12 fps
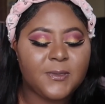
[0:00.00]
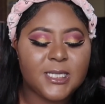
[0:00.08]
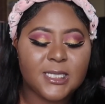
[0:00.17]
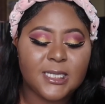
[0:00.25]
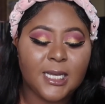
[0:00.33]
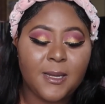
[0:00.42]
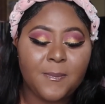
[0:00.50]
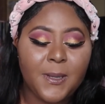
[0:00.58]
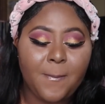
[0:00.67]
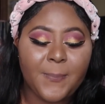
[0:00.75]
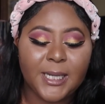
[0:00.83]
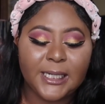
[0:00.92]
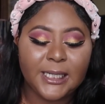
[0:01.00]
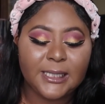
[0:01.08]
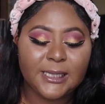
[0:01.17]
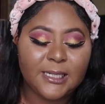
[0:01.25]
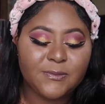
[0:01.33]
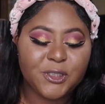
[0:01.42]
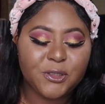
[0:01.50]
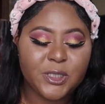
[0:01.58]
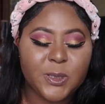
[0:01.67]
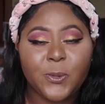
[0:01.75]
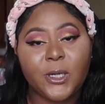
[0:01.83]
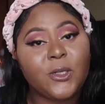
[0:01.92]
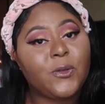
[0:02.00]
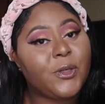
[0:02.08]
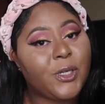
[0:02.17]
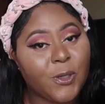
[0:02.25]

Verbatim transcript: Some Bunny Loves You Sprinkled